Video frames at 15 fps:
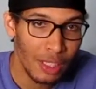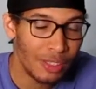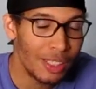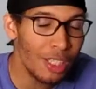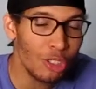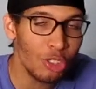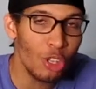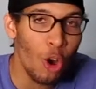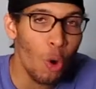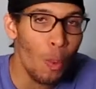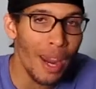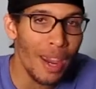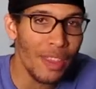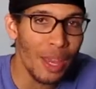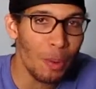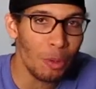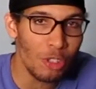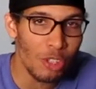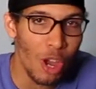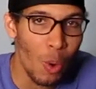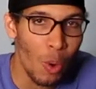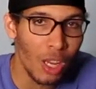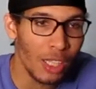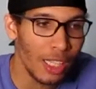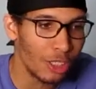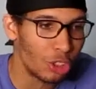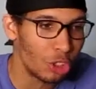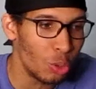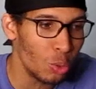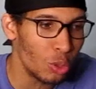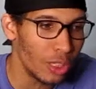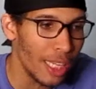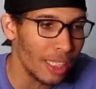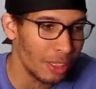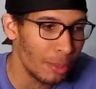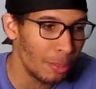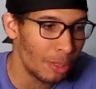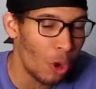there's no way they would know unless you let them